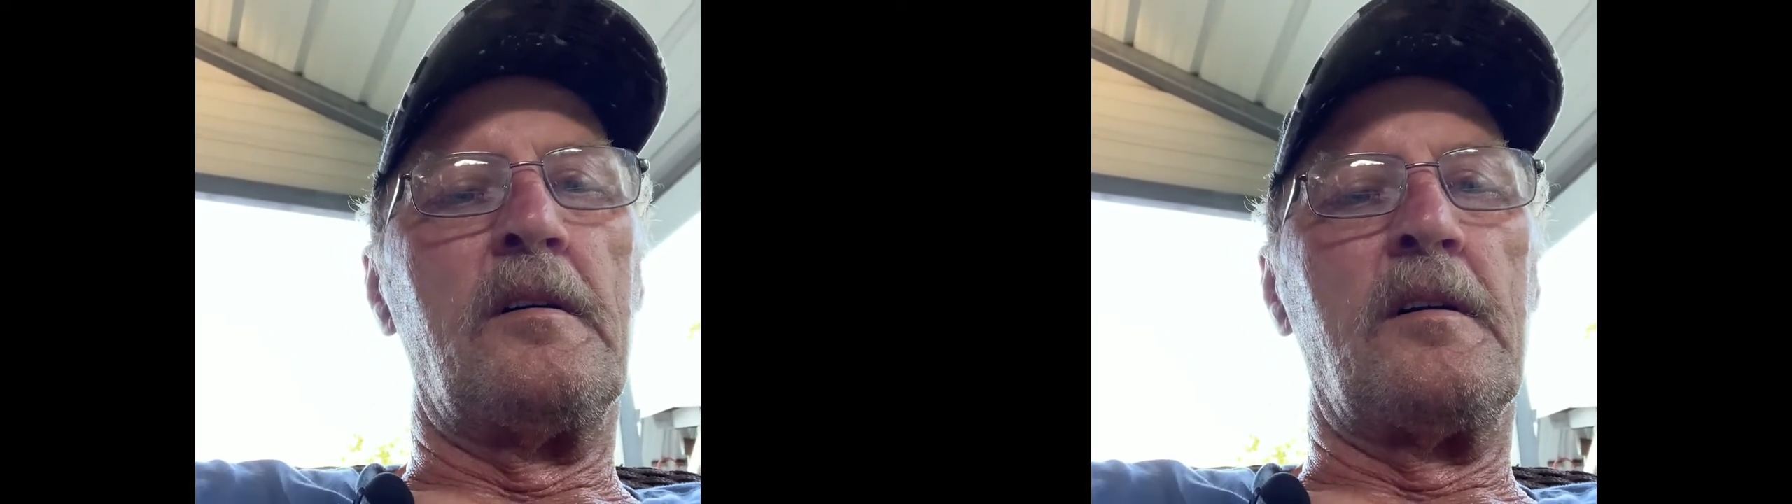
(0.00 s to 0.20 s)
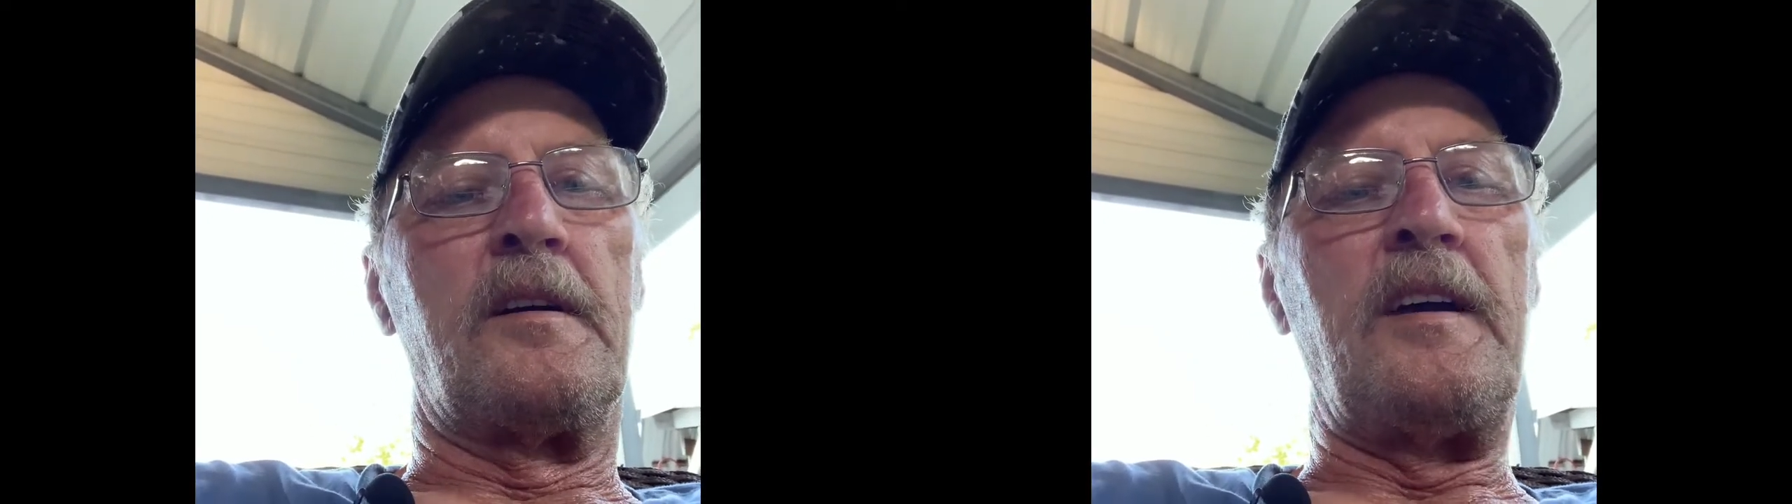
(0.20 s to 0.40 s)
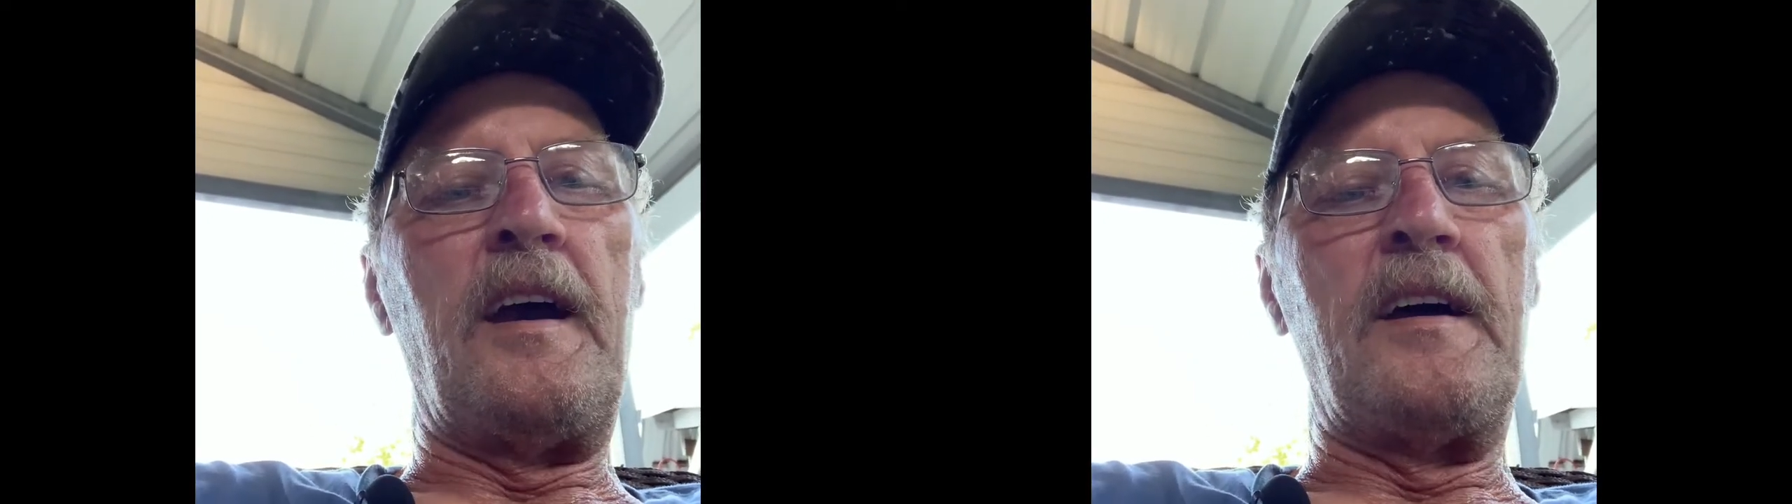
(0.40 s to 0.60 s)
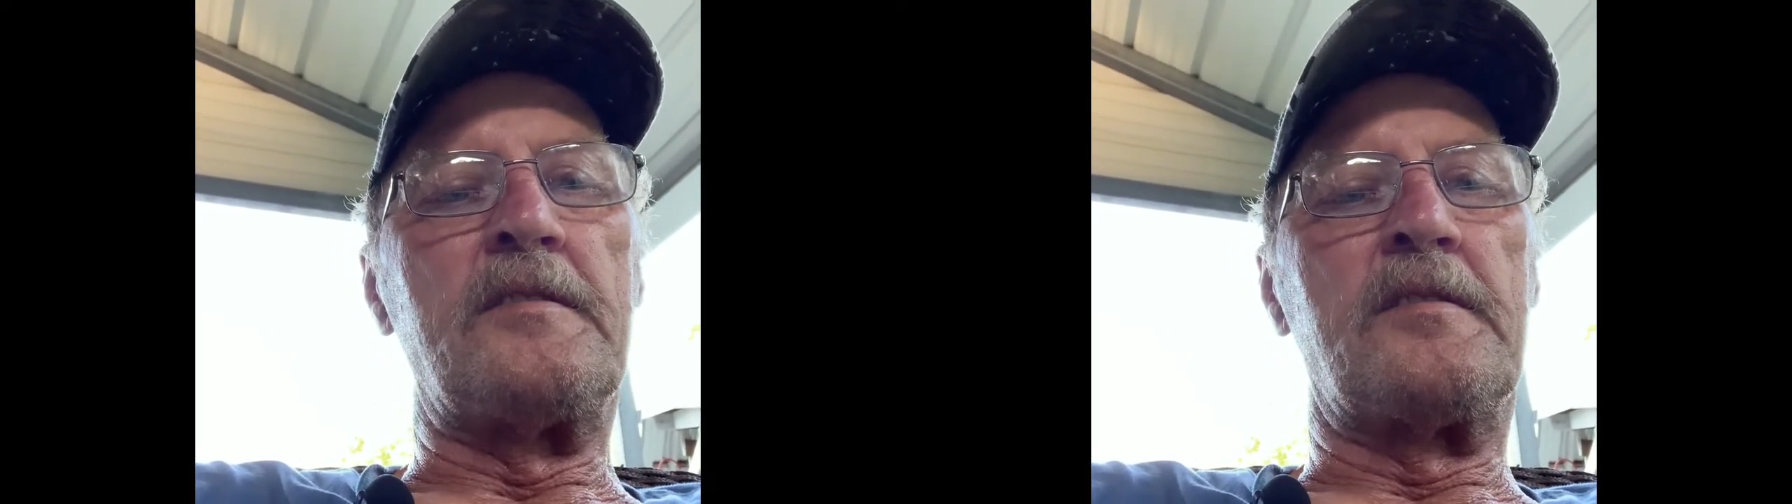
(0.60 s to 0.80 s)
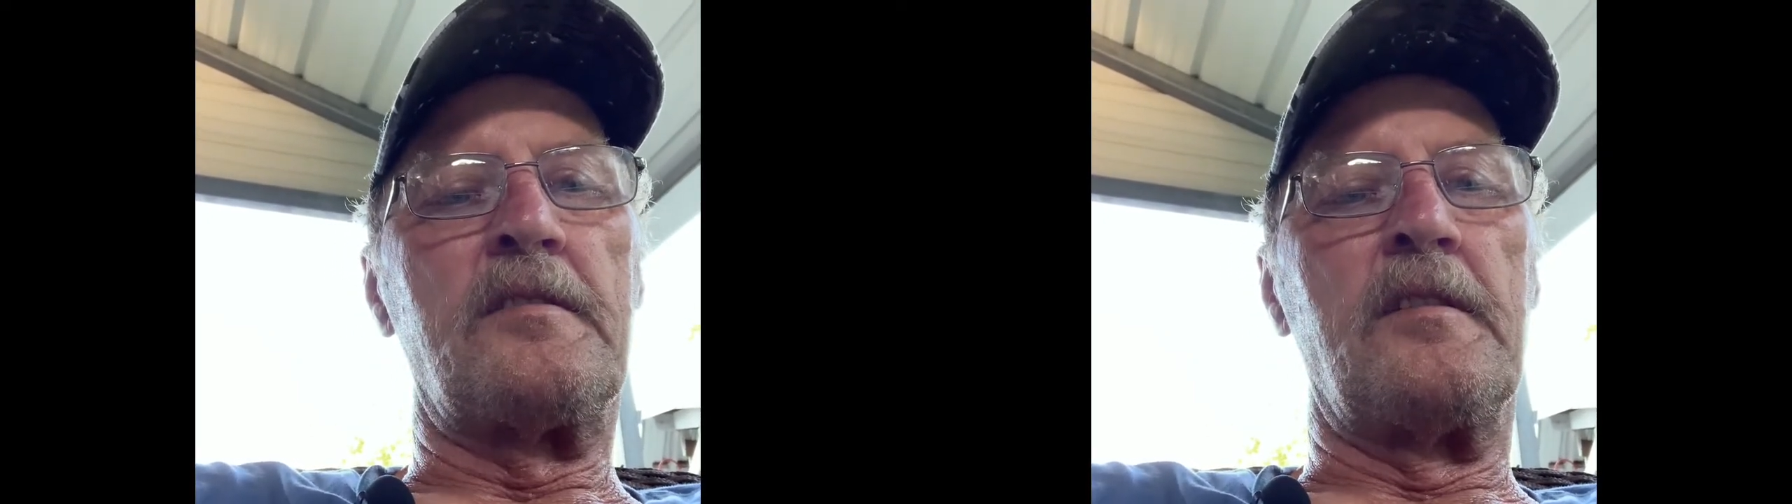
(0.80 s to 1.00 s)

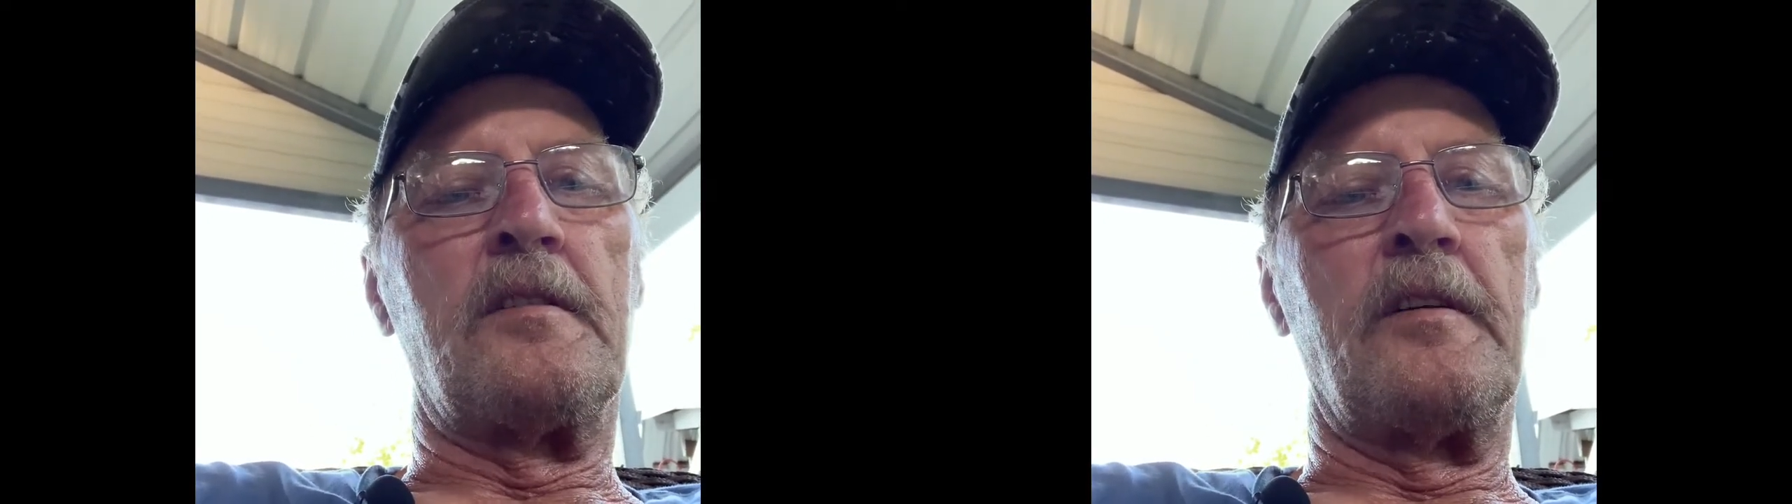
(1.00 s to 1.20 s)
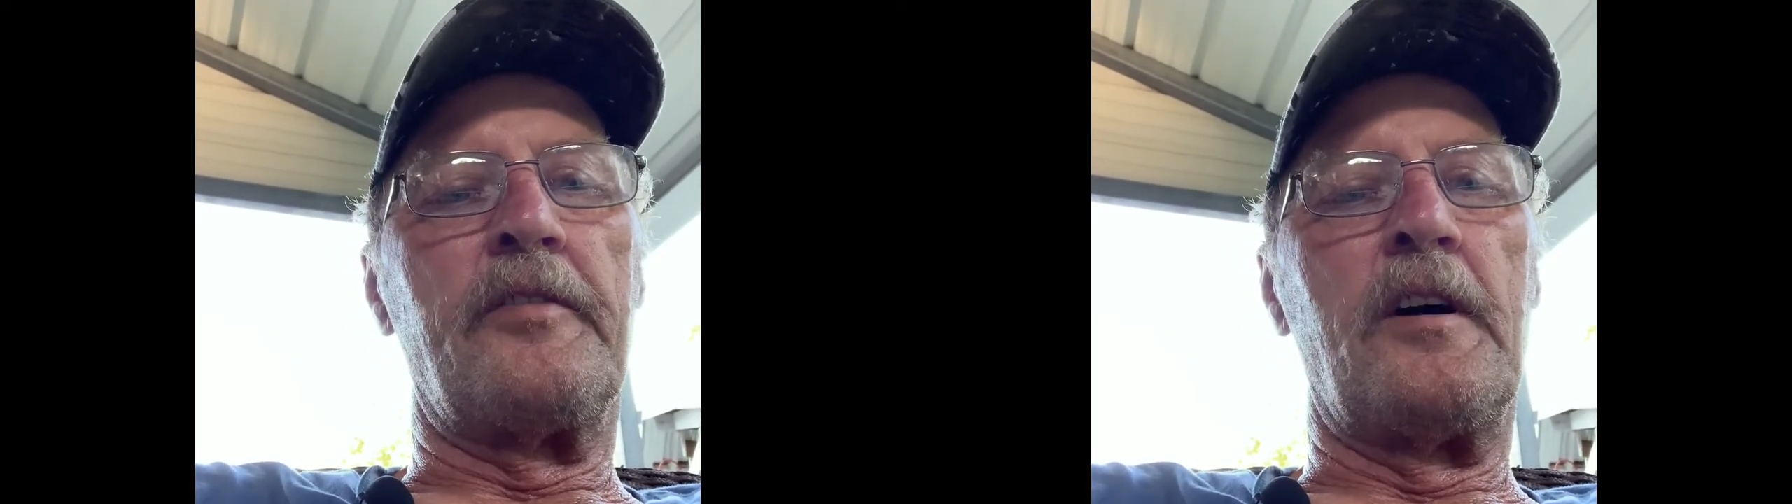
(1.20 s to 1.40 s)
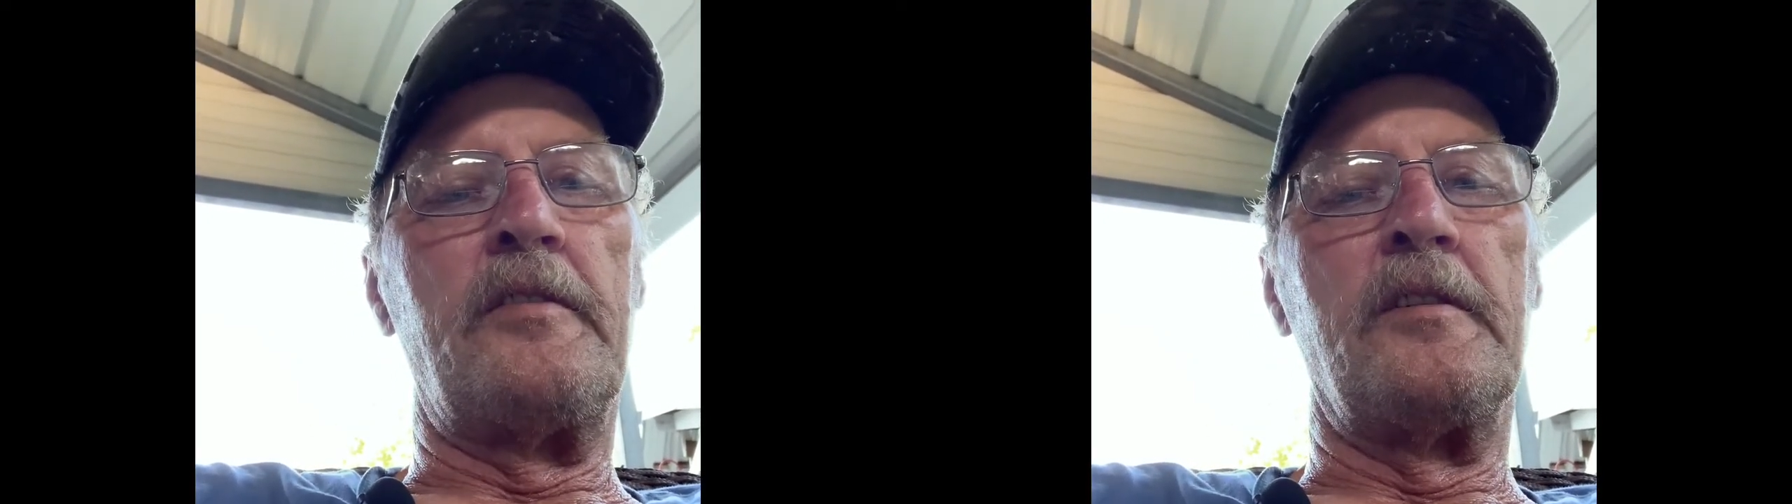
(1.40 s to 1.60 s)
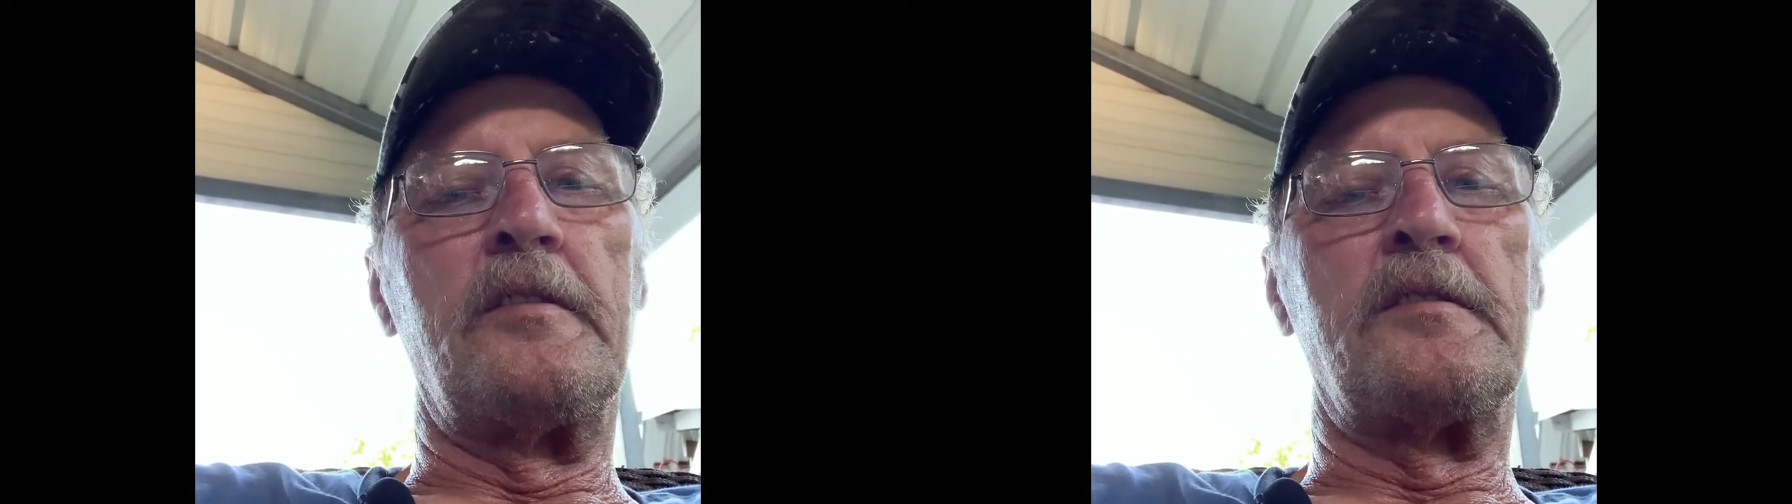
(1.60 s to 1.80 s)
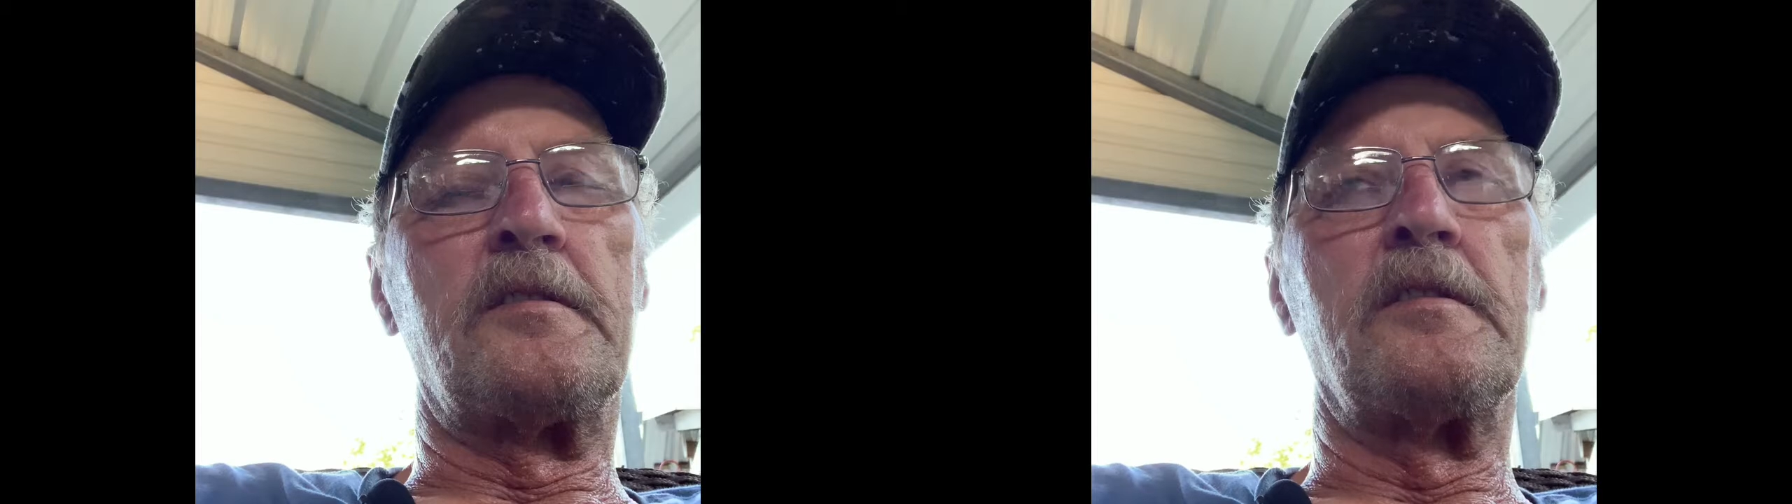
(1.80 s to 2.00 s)
cats, the
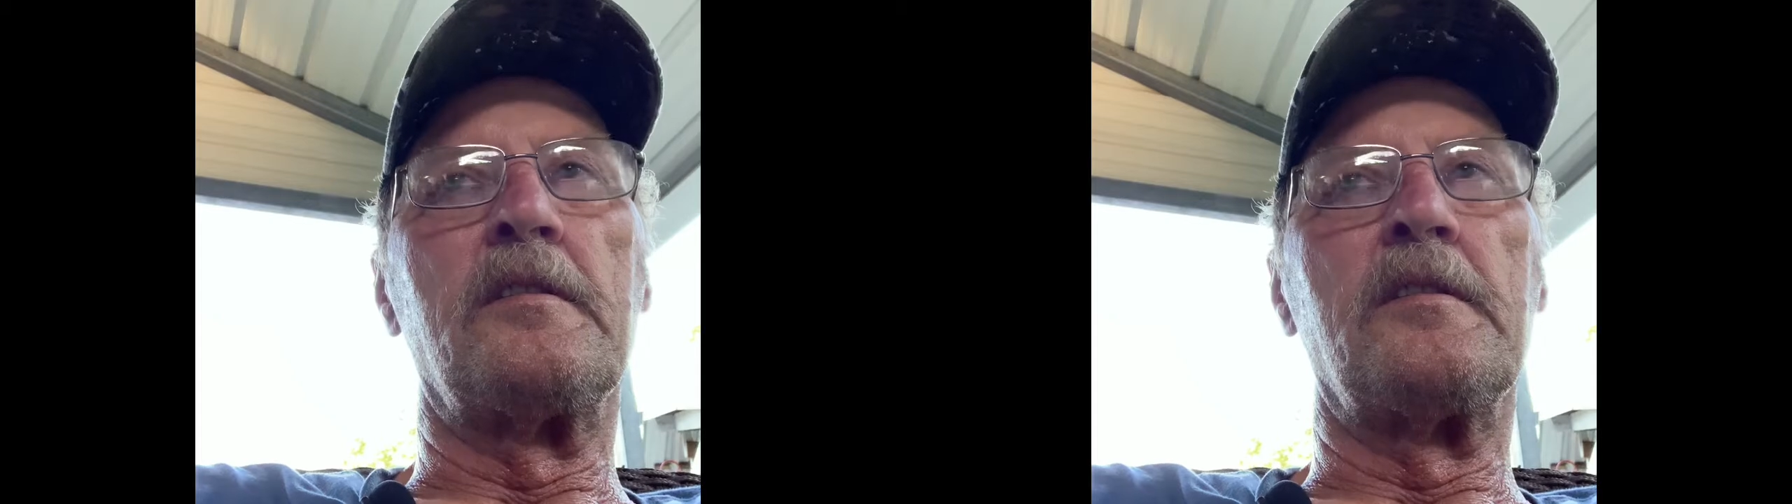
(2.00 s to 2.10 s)
3500s,